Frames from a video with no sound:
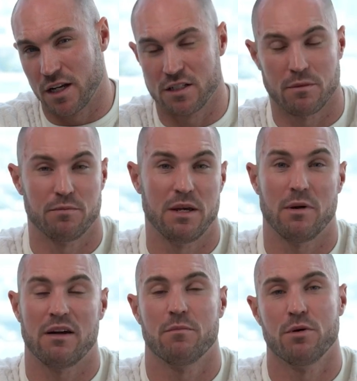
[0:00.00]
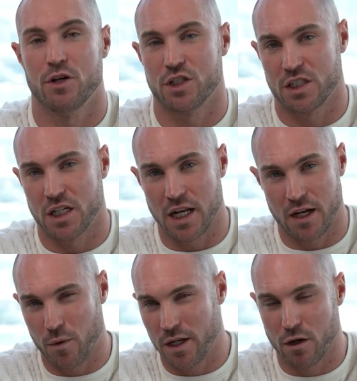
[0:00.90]
Like some people have a purchase to
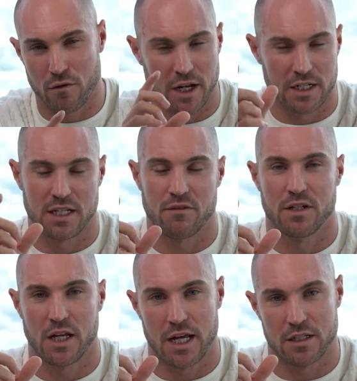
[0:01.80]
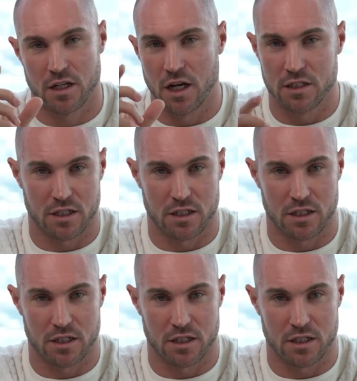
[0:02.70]
click window of like 7 days.